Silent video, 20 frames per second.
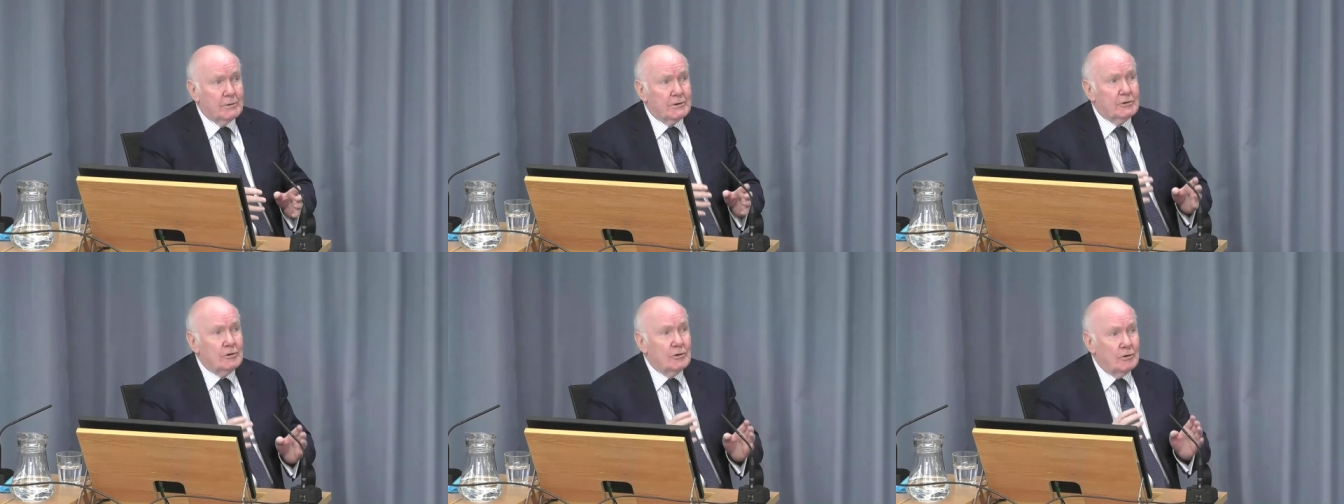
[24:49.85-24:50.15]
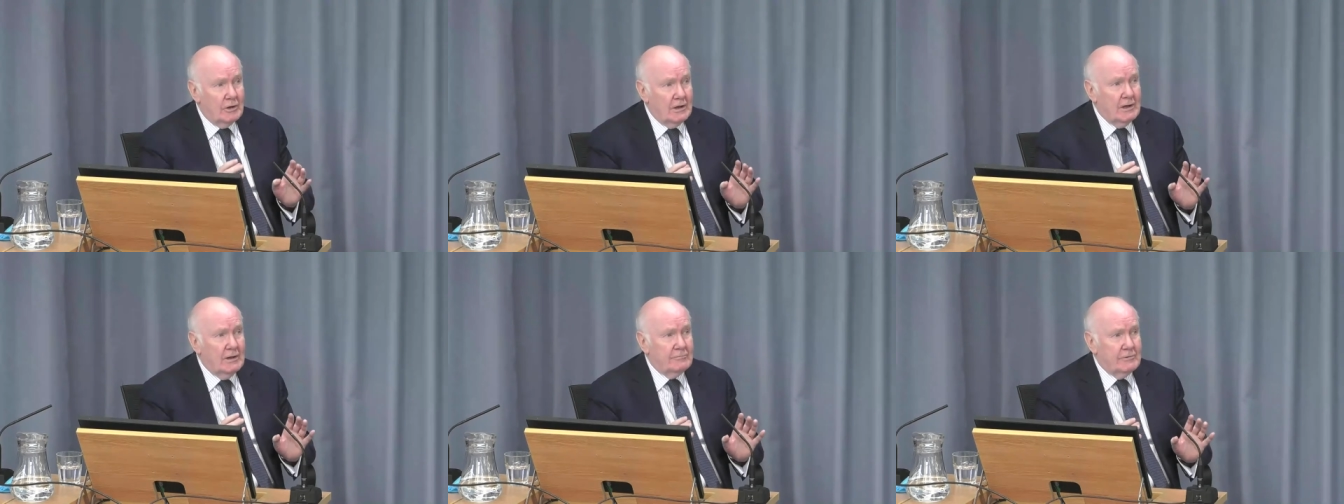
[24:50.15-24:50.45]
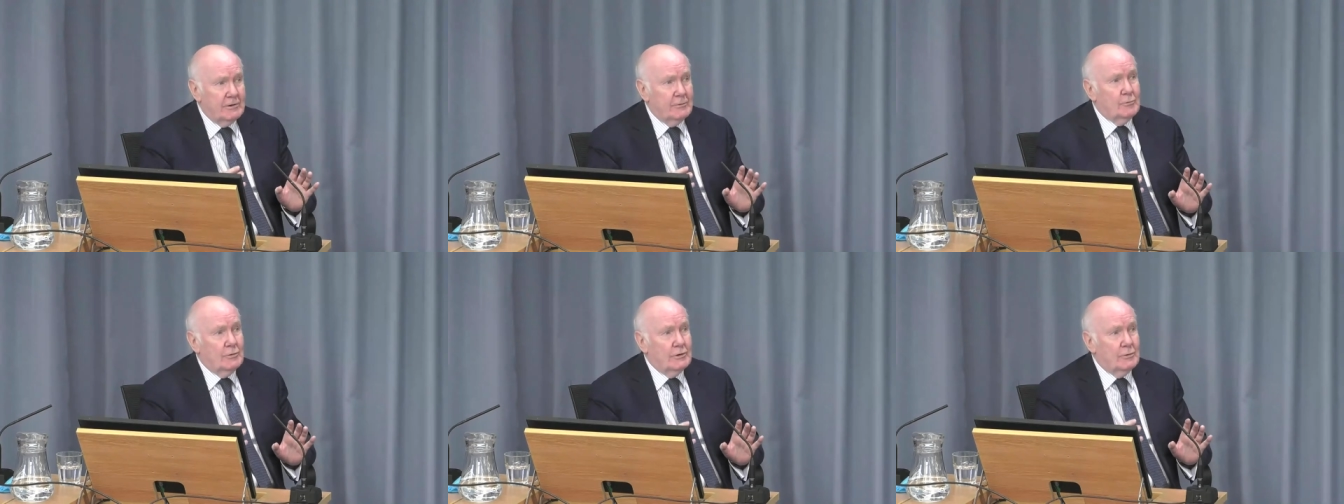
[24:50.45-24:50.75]
but not
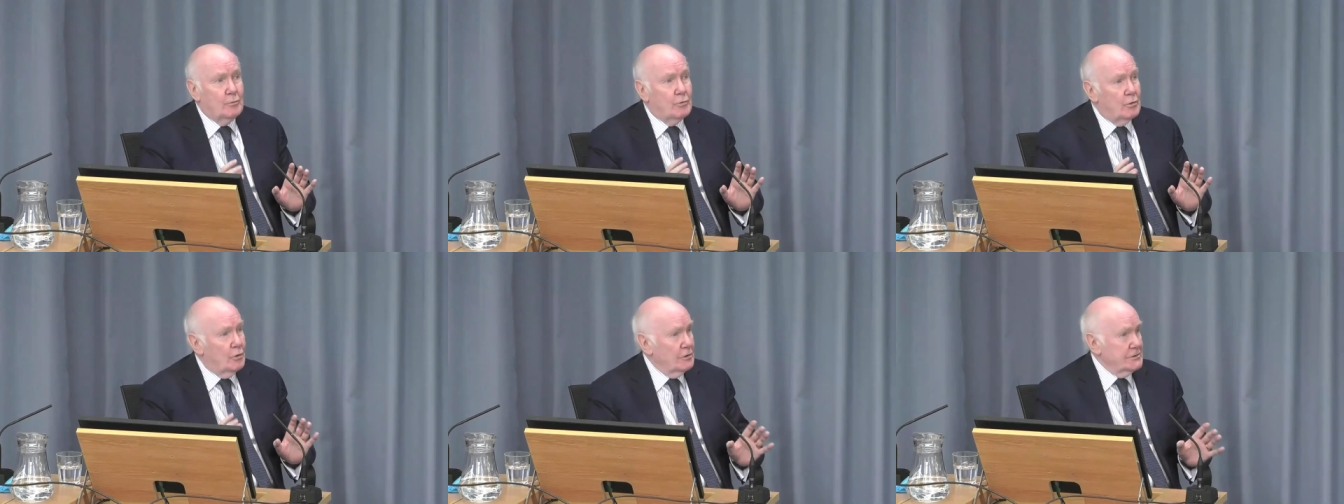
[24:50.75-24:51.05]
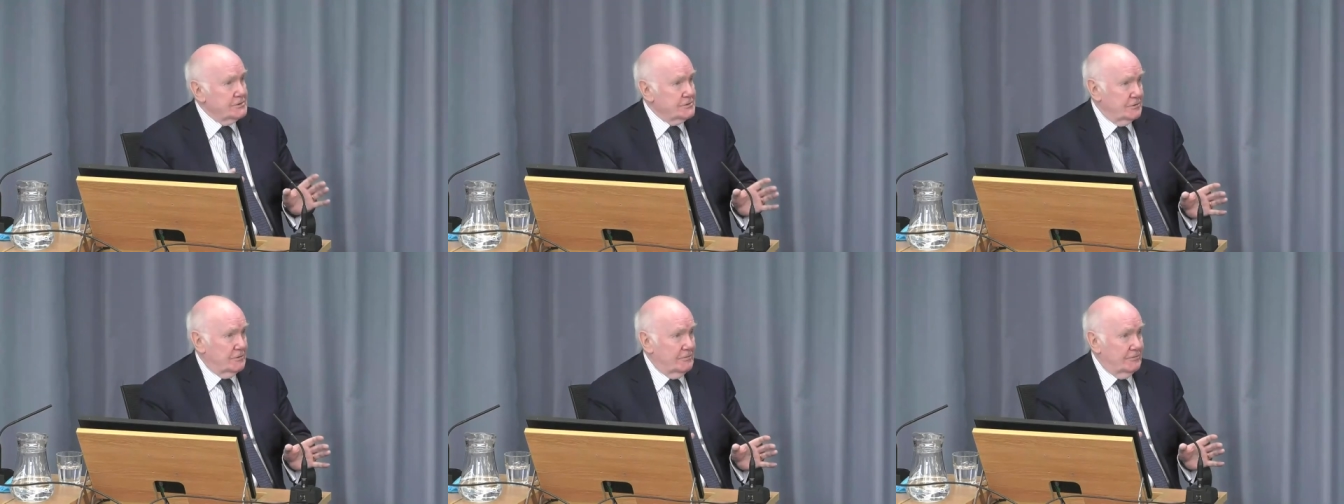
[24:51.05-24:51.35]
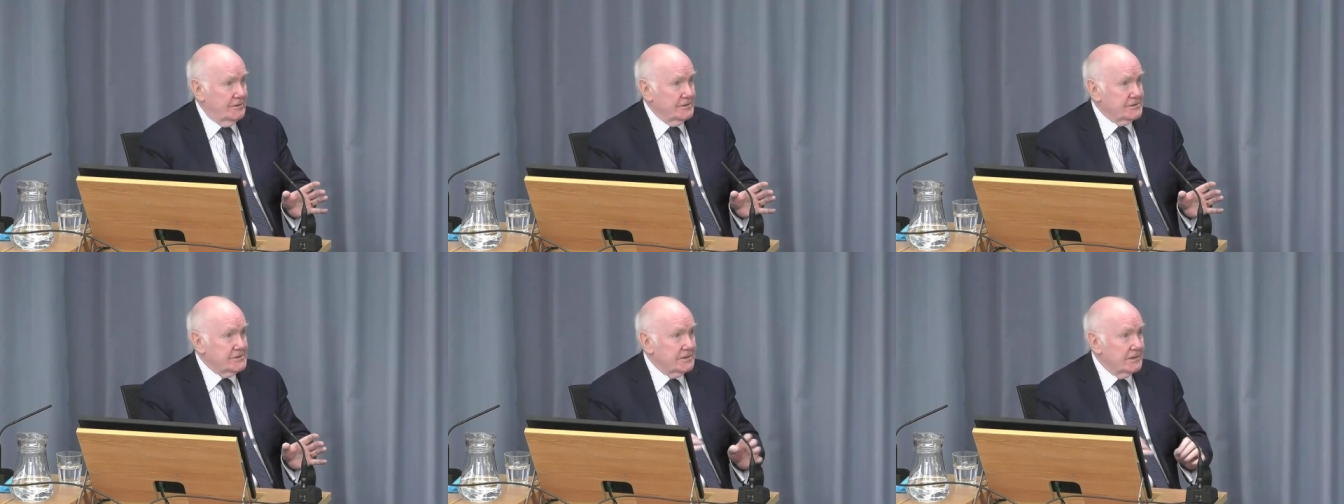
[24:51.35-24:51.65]
everyone was,
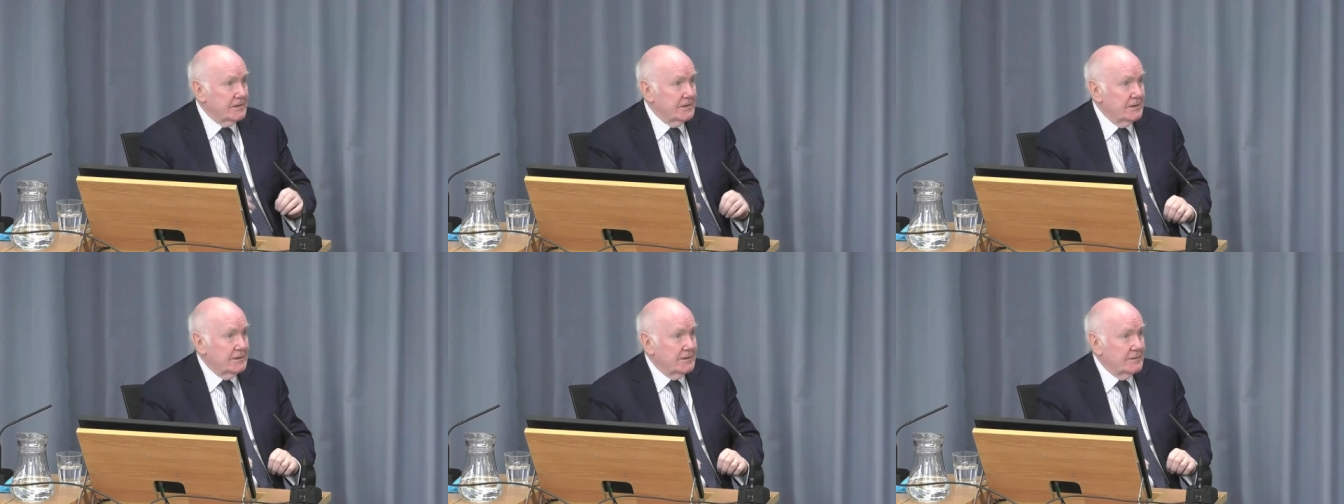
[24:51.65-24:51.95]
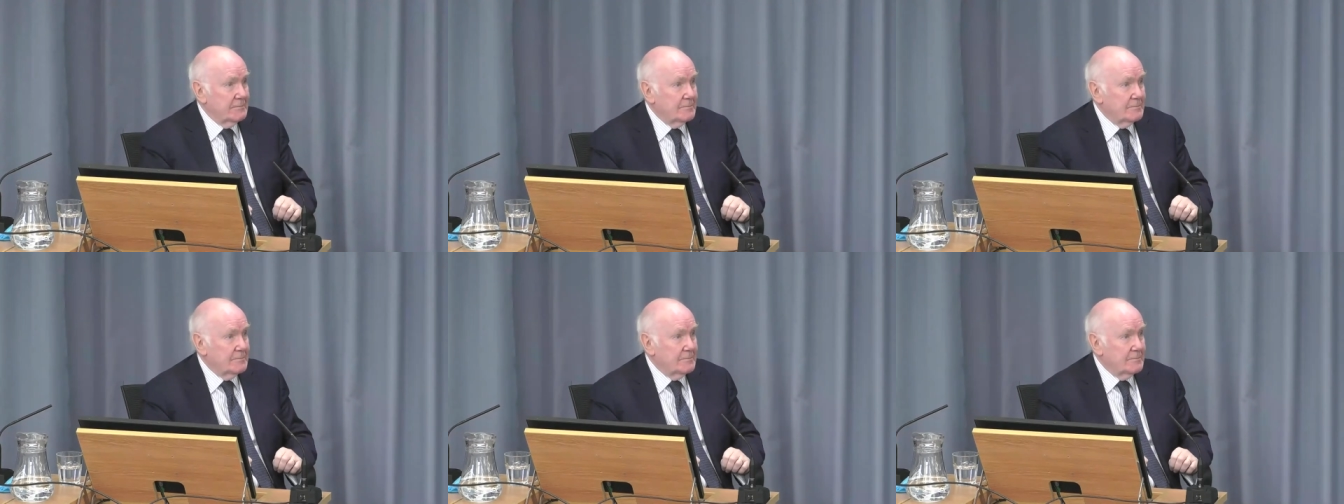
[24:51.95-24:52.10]
obviously.